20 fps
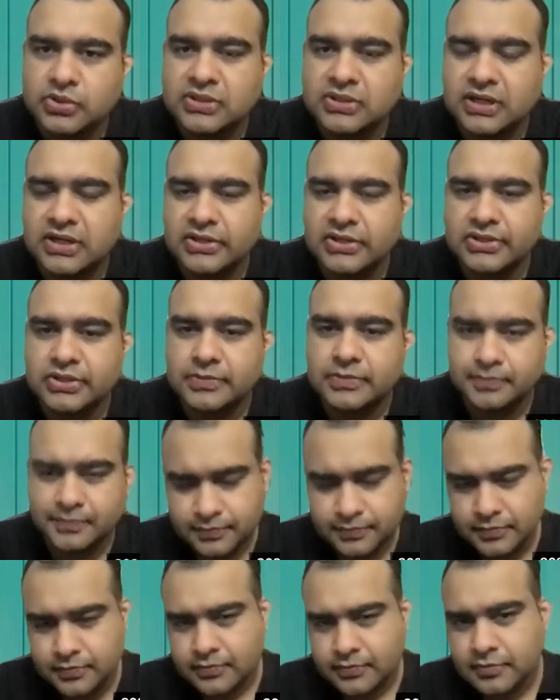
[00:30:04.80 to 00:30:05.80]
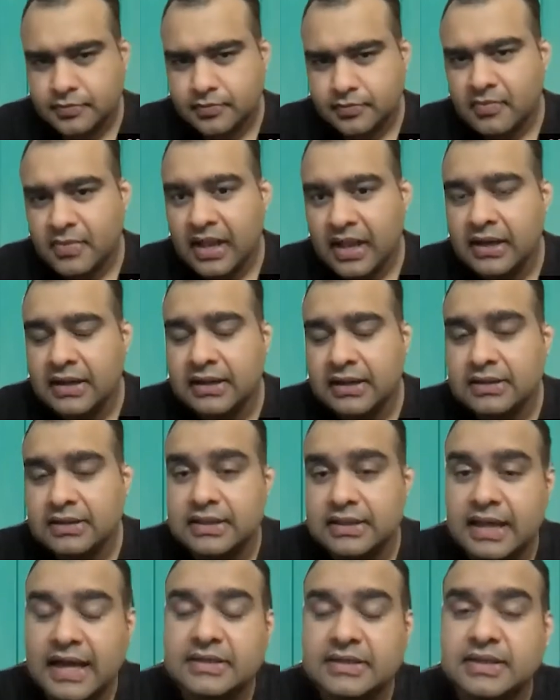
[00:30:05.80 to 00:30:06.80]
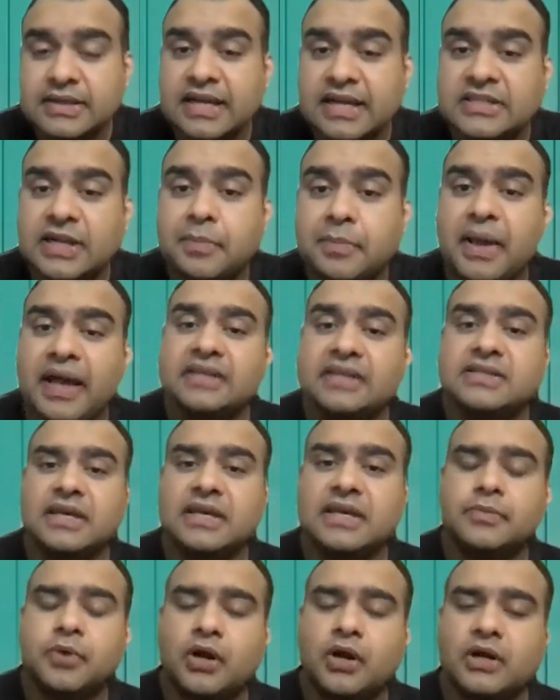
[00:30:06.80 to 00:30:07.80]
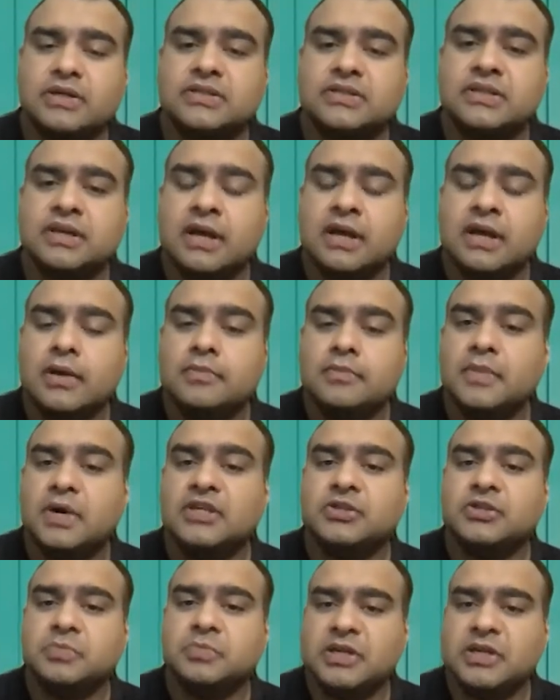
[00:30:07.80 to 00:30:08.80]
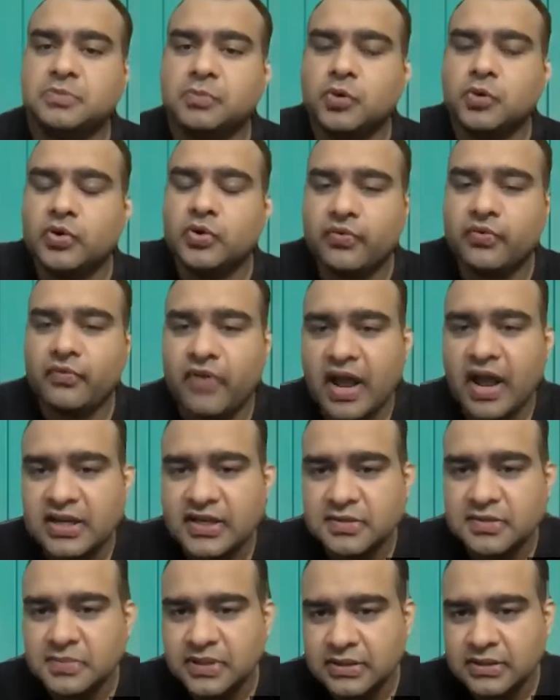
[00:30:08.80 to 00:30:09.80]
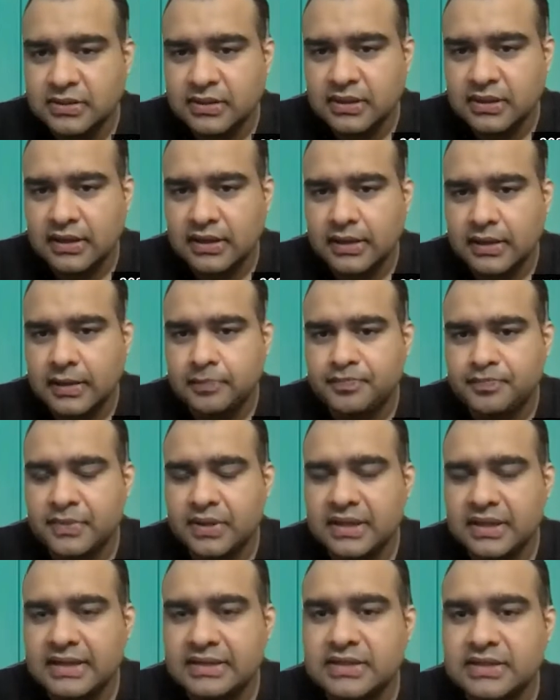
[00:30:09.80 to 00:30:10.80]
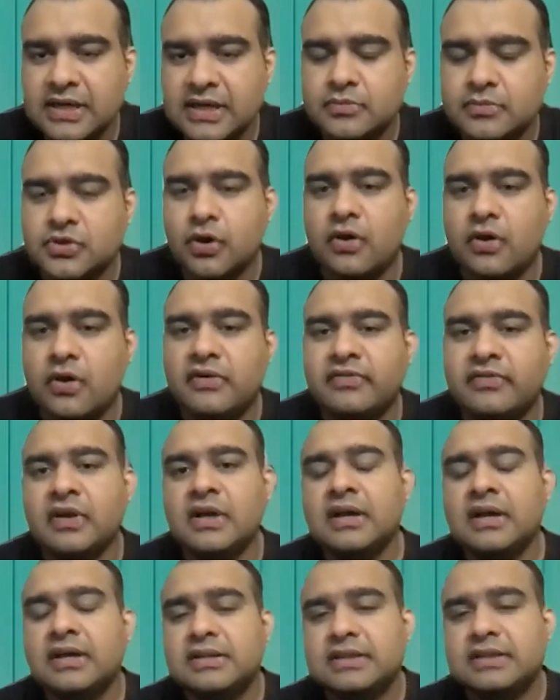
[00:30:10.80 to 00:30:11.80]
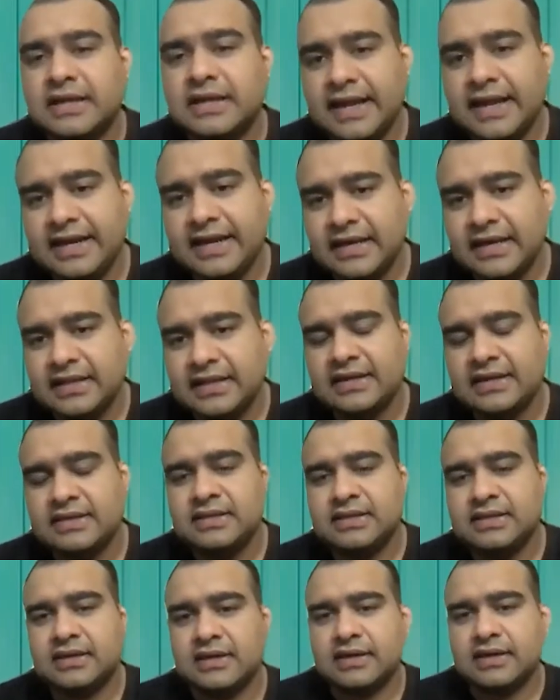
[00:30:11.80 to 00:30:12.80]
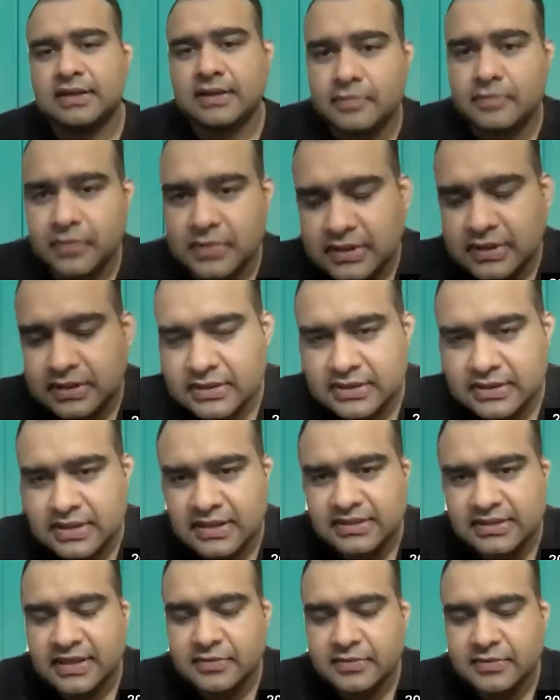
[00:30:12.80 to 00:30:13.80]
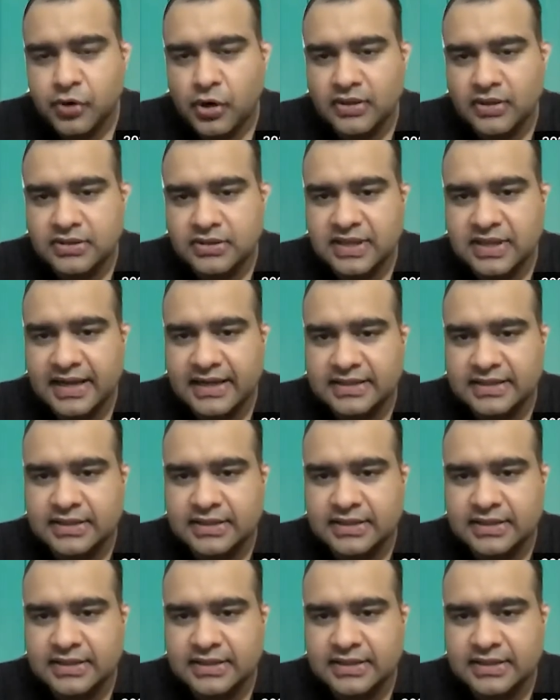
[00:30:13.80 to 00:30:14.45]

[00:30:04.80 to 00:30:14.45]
search, that actually makes their products much more valuable in terms of the data that their products get